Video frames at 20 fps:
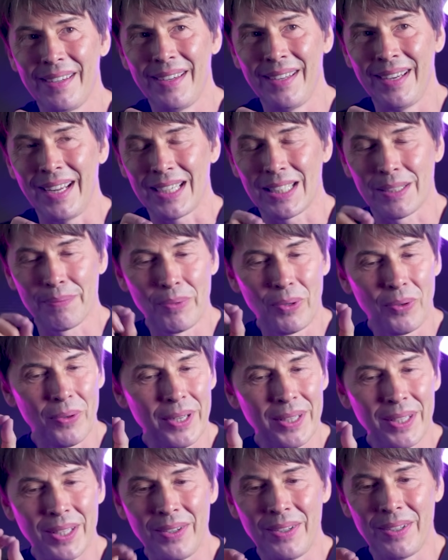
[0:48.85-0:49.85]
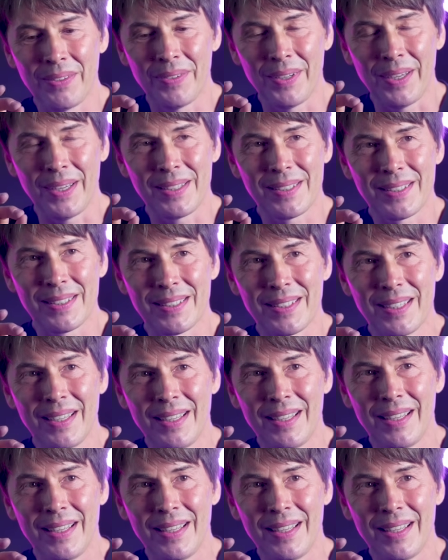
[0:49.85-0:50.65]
and exploring the universe